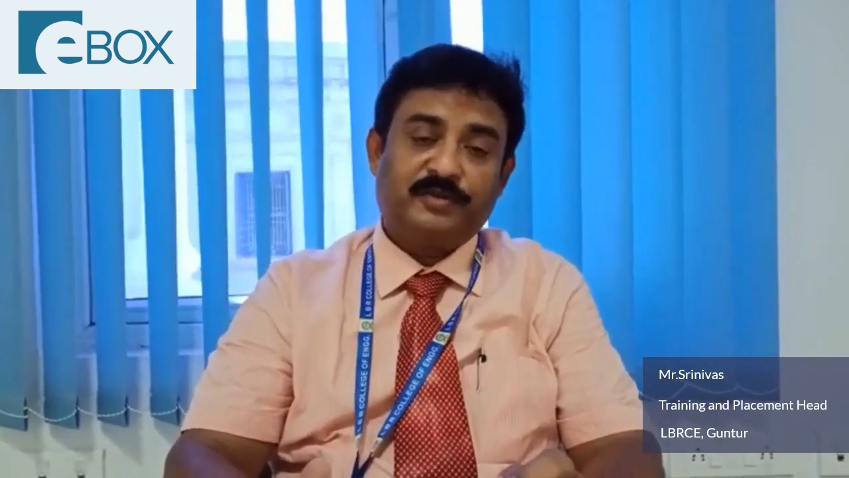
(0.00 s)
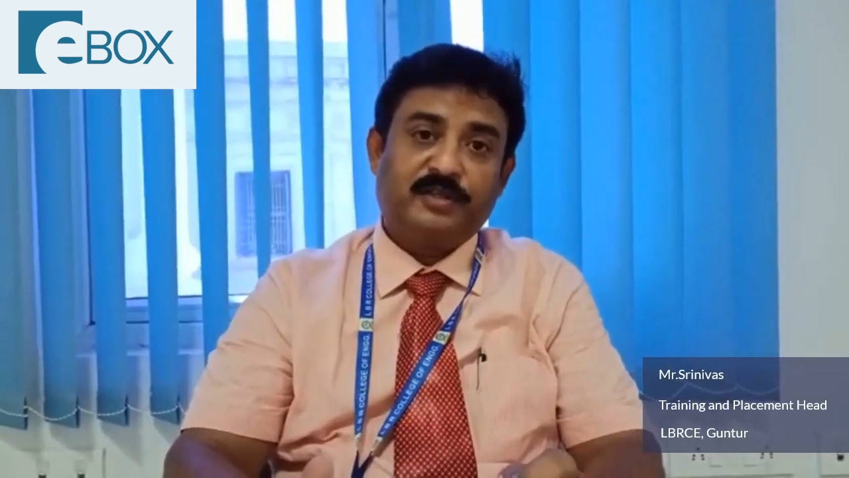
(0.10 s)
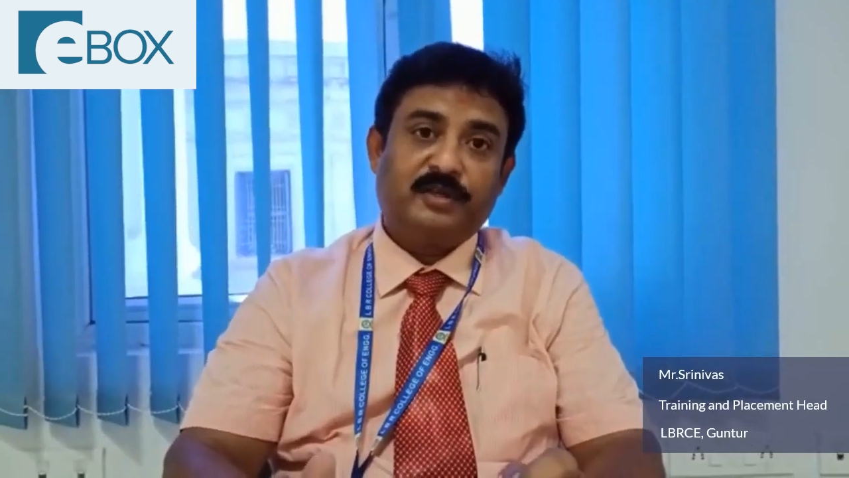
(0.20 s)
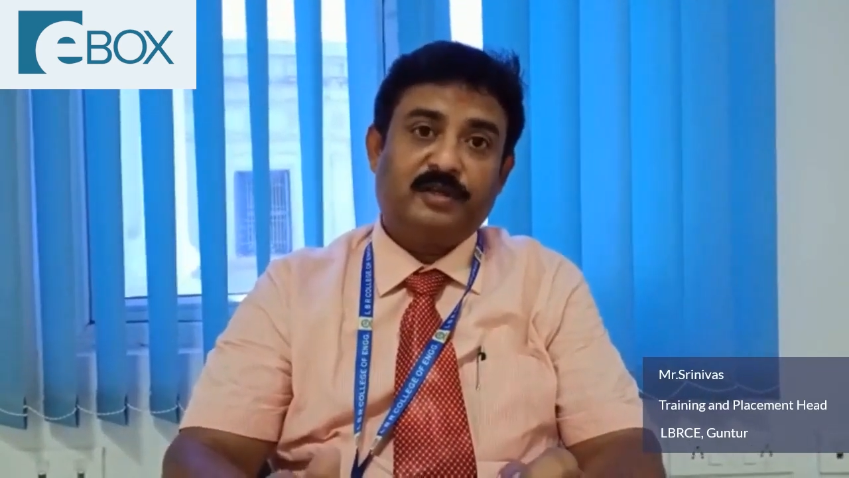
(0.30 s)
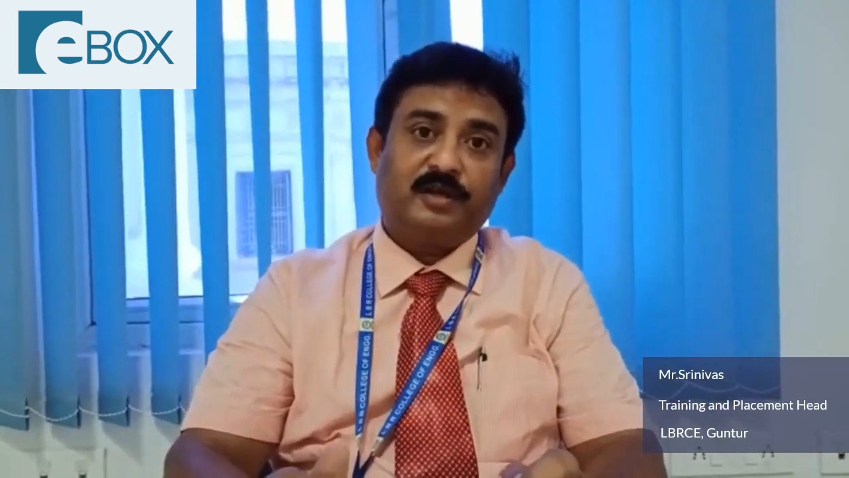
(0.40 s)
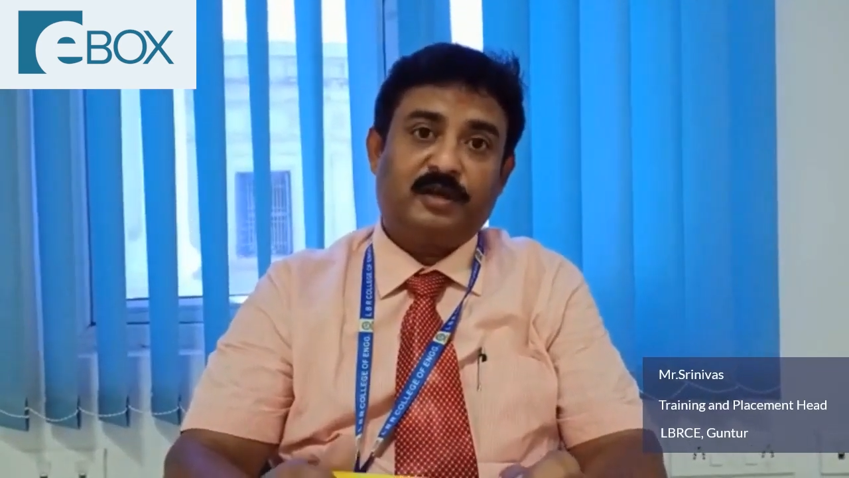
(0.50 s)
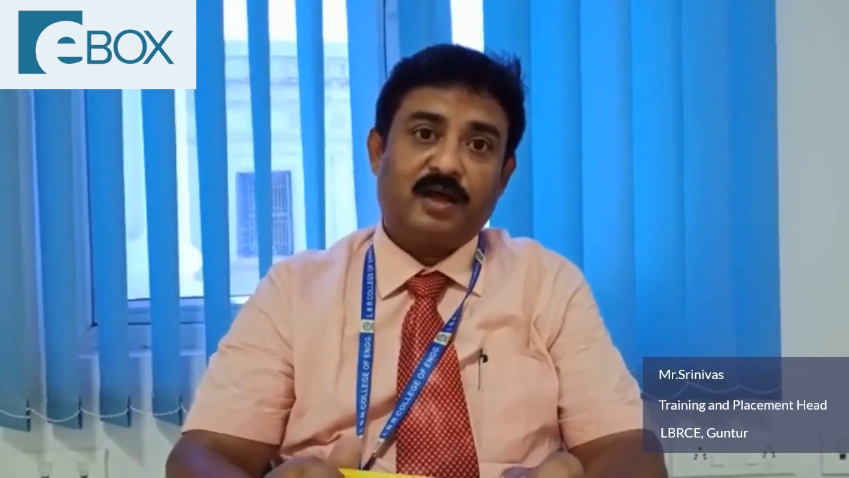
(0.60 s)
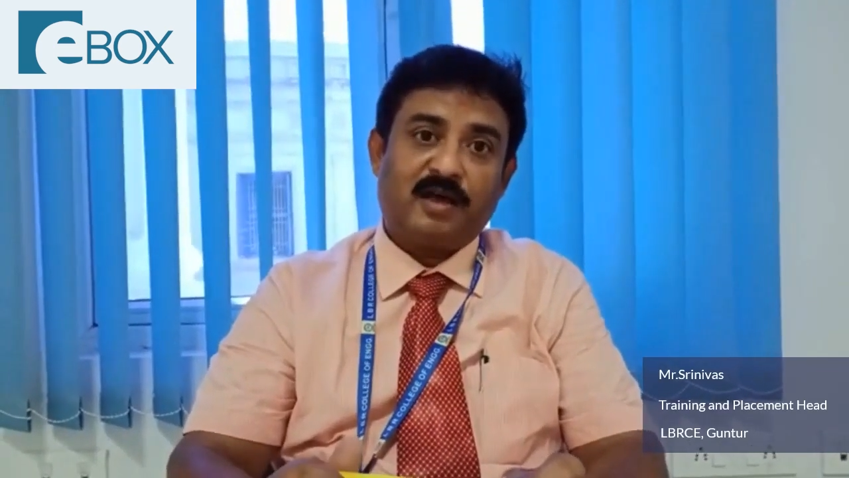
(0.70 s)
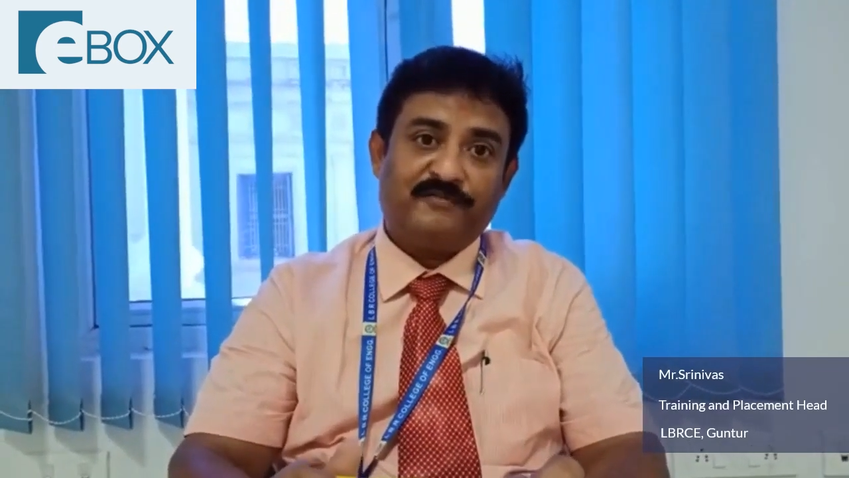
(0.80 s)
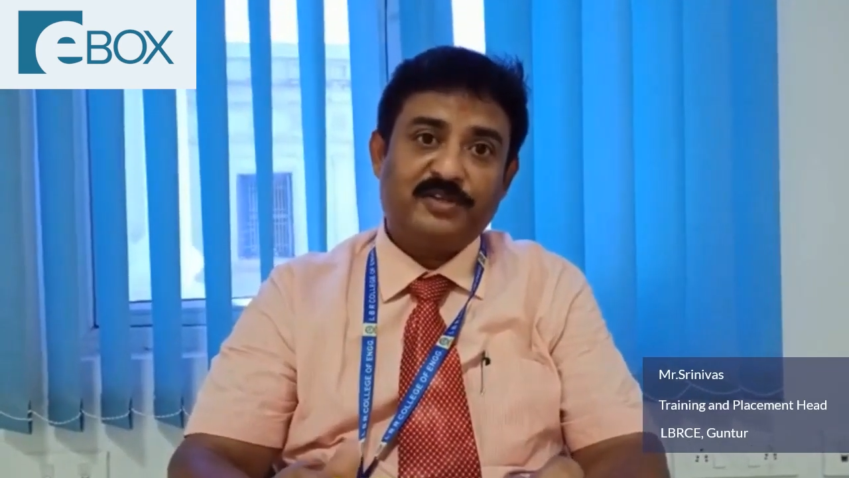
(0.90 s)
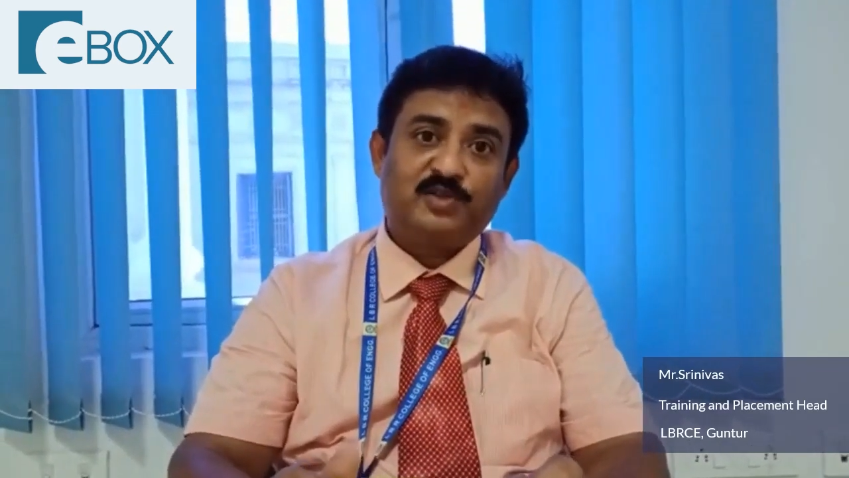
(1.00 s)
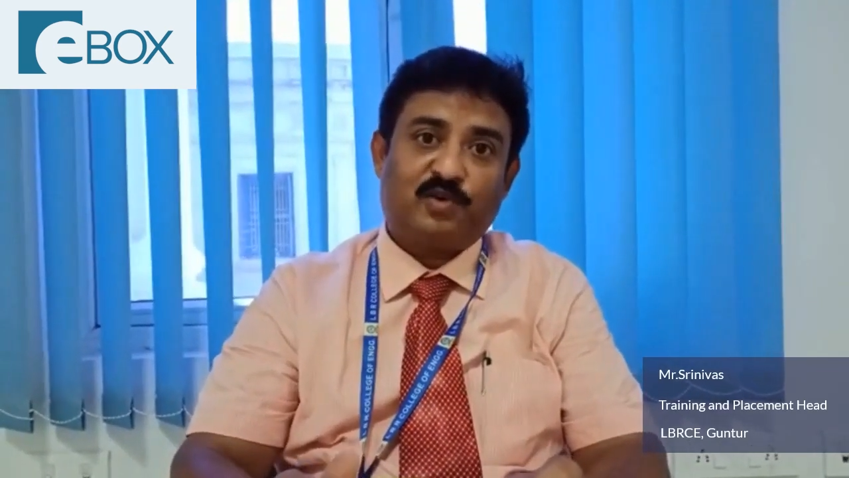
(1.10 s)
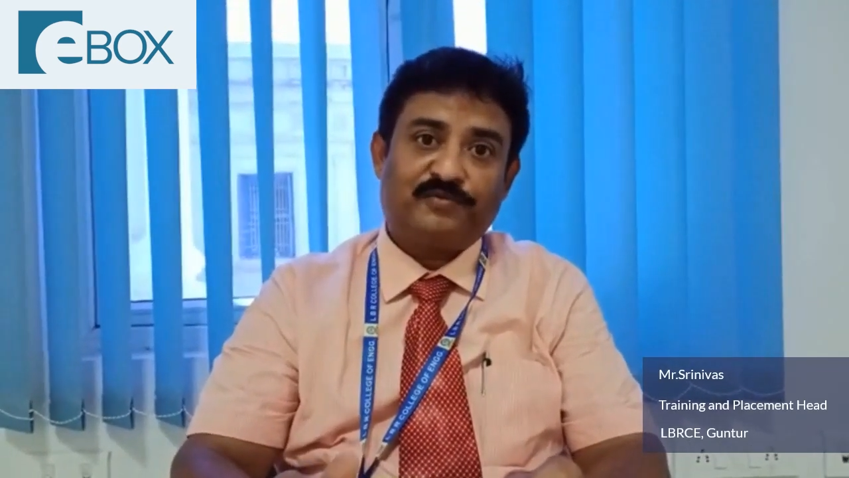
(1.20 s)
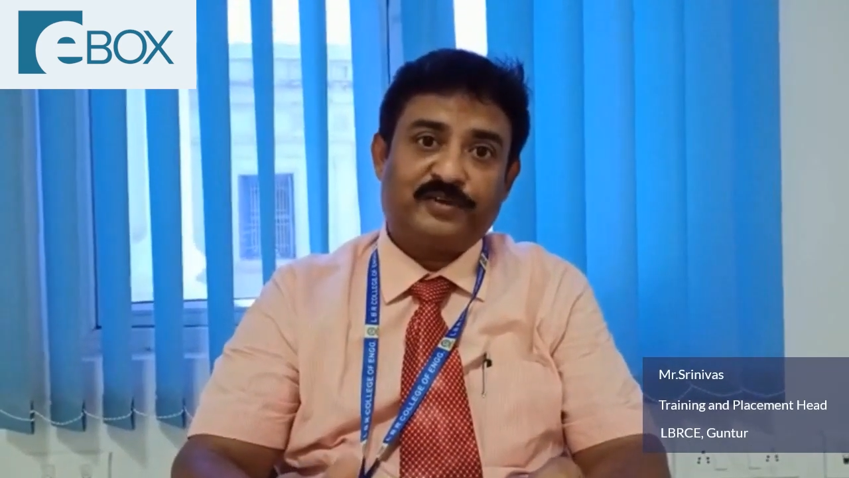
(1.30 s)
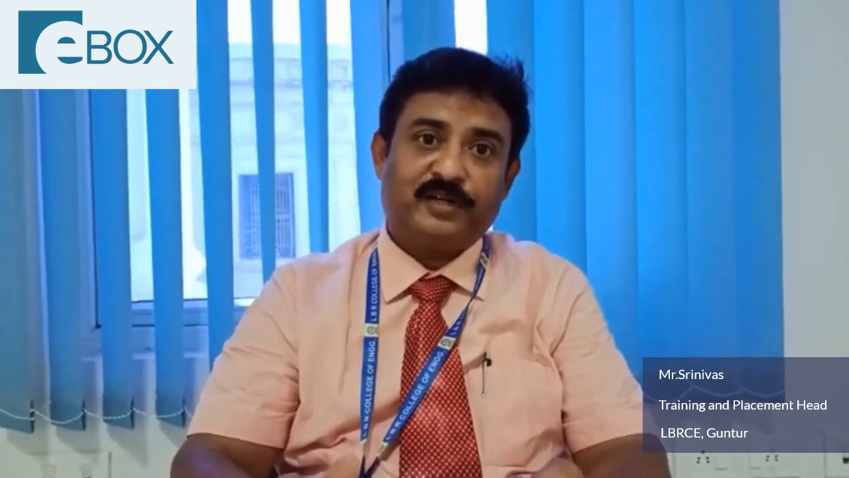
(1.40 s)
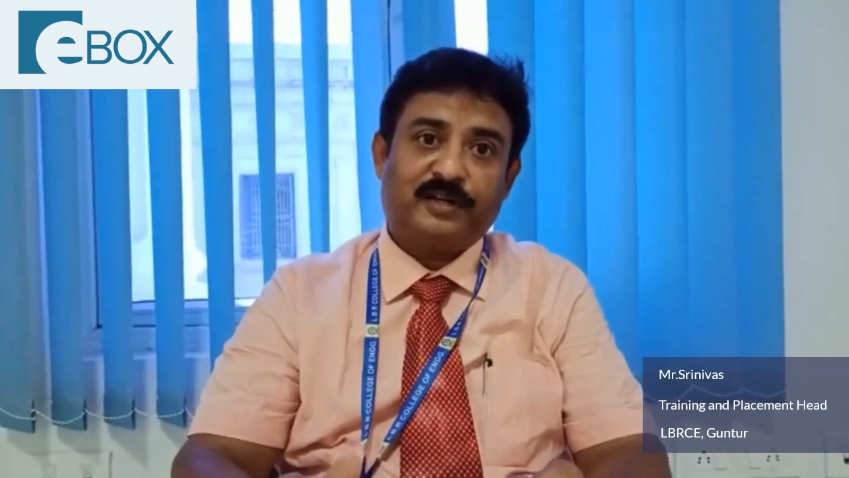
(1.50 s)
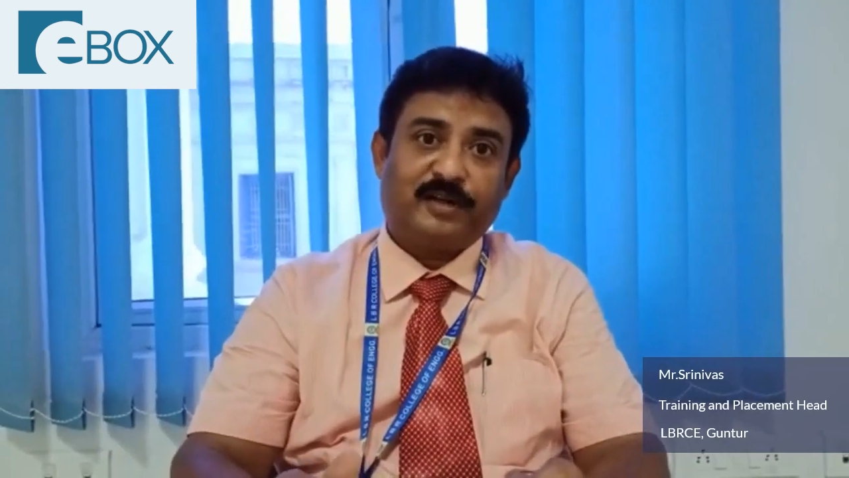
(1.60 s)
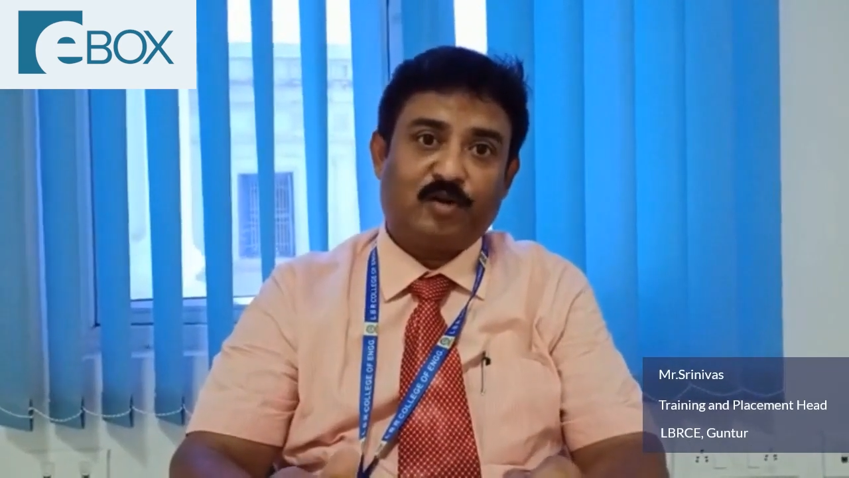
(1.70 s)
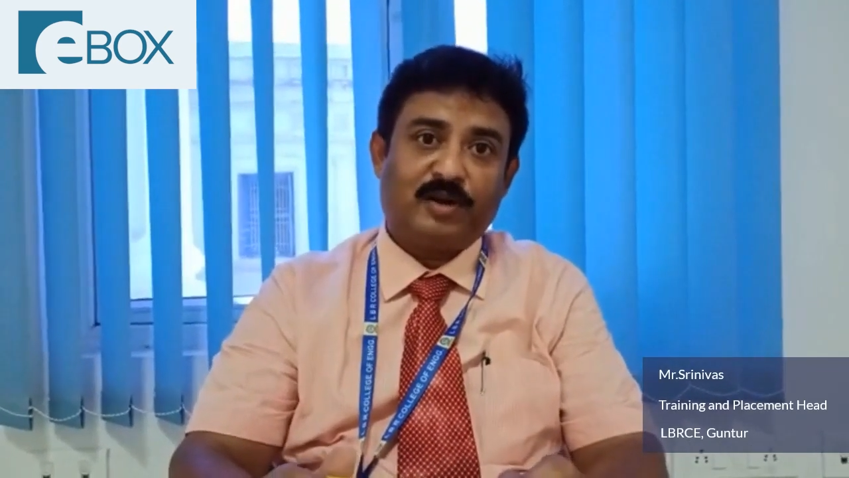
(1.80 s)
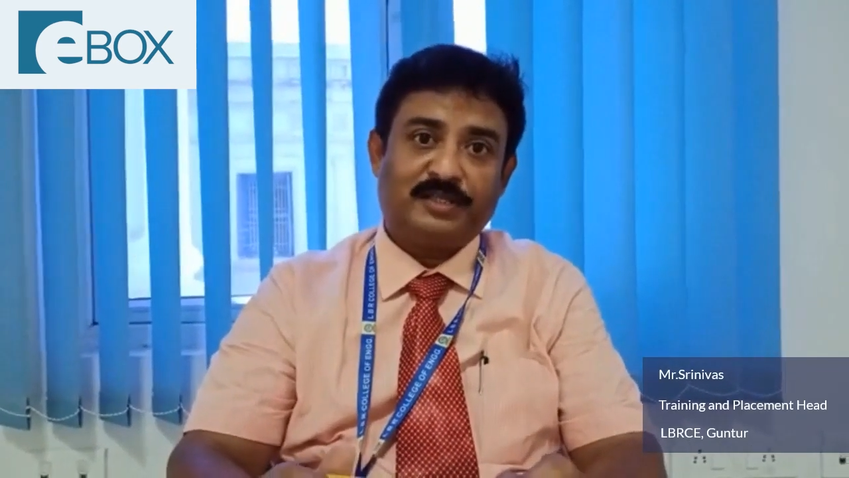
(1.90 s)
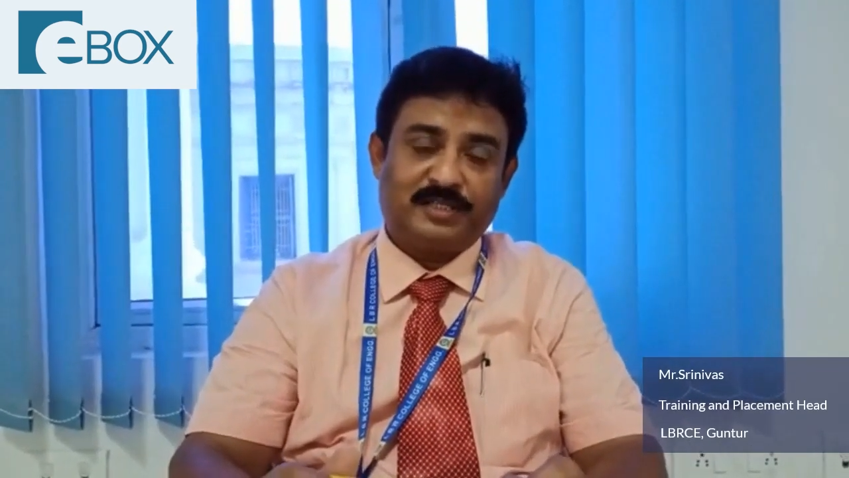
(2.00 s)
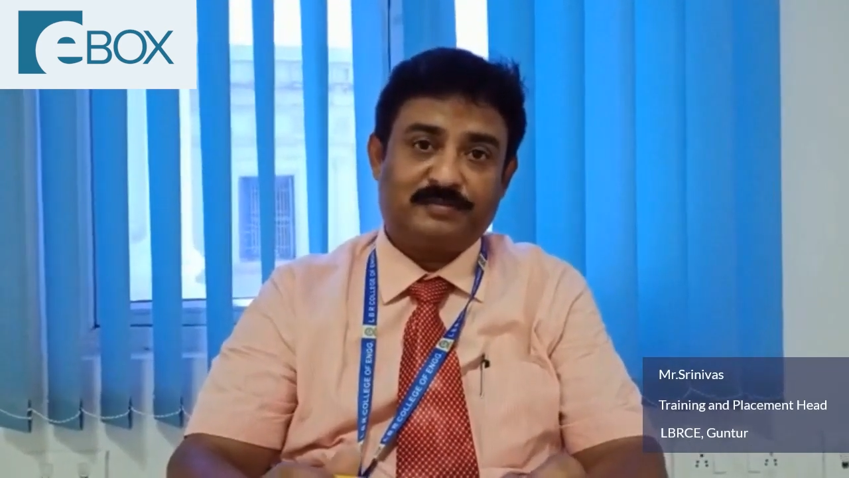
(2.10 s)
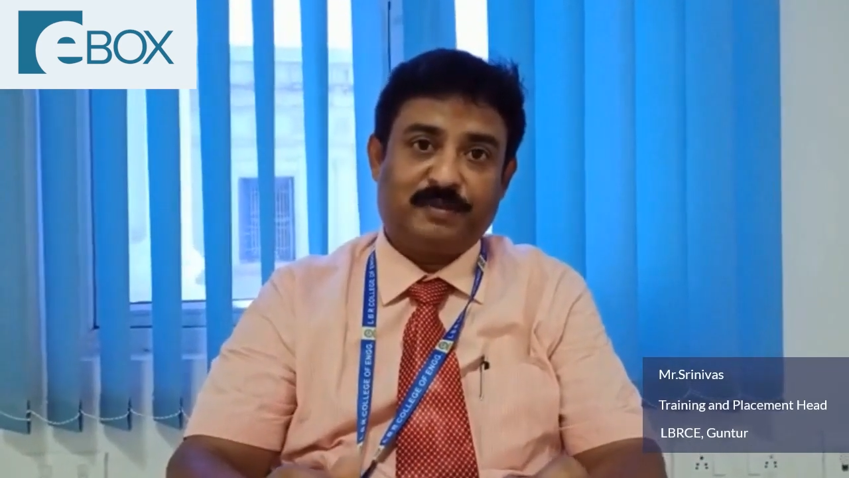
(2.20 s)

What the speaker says: with the Amphisoft Technologies